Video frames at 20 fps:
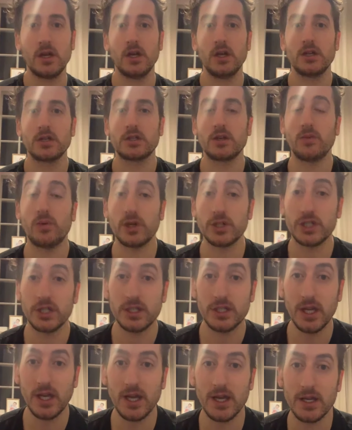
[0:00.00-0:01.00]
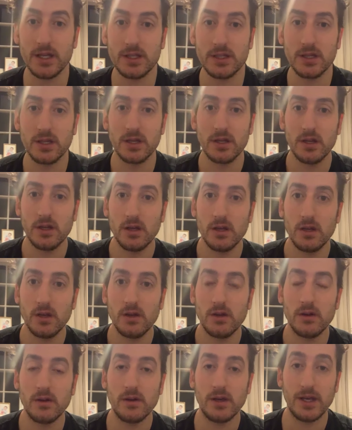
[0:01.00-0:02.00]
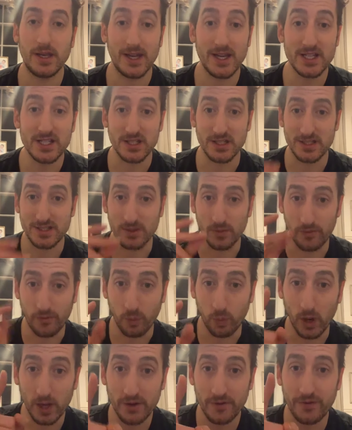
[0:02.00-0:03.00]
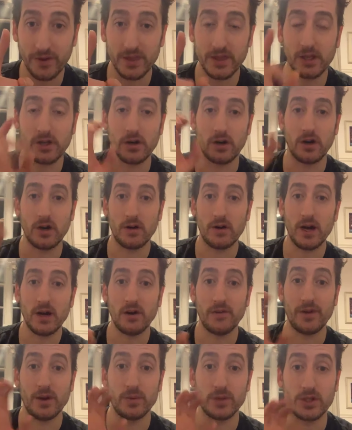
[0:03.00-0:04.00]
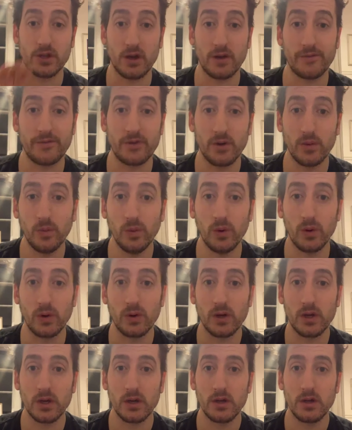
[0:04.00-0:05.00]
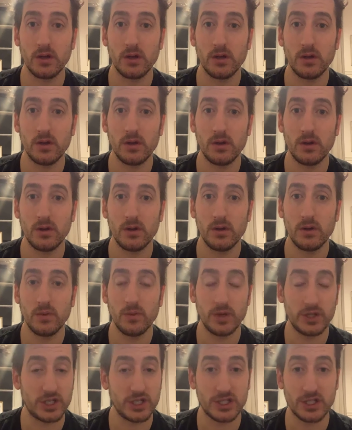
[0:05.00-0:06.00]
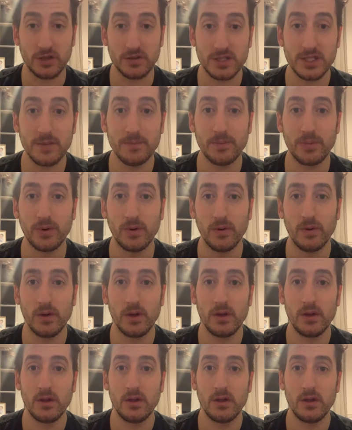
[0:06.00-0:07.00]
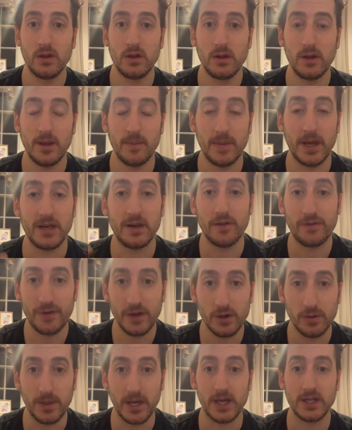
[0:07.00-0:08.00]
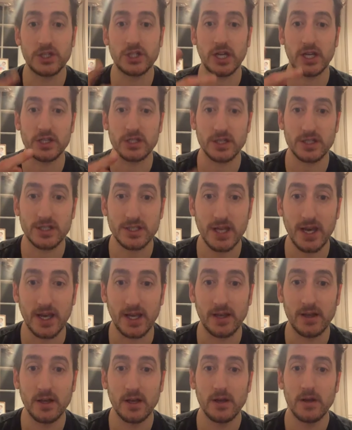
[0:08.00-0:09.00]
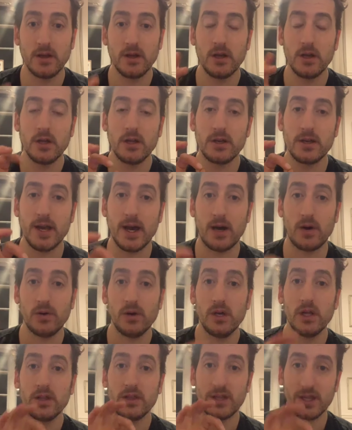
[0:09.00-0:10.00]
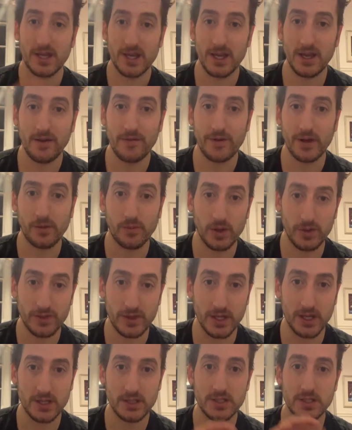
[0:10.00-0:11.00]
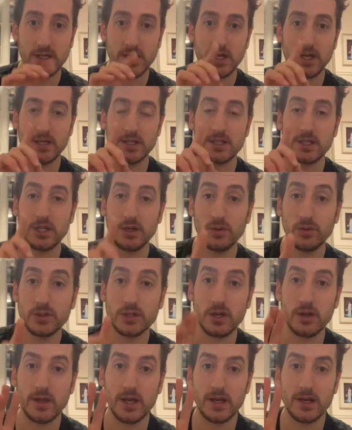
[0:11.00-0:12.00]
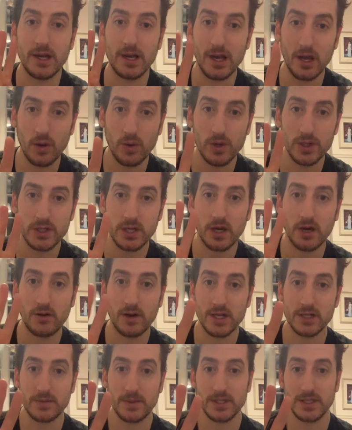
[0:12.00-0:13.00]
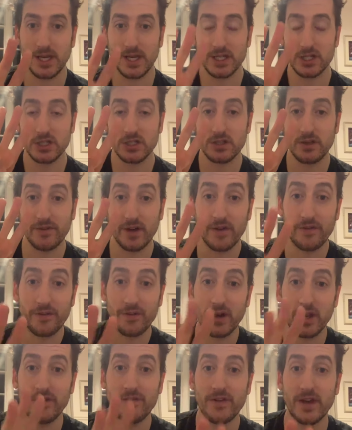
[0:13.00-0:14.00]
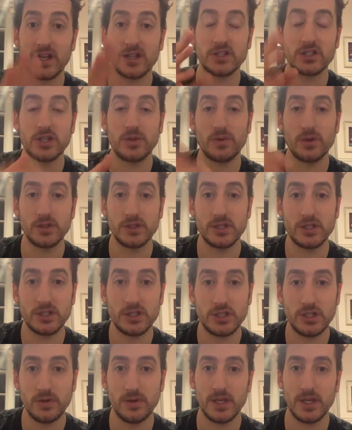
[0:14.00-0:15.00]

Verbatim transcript: So what she did, in essence, the one thing that got her out of it was going for a walk, which is so simple. It made her feel better, changed her state. Now, the key thing with this is she also then lowered her expectations of her three things she wanted to do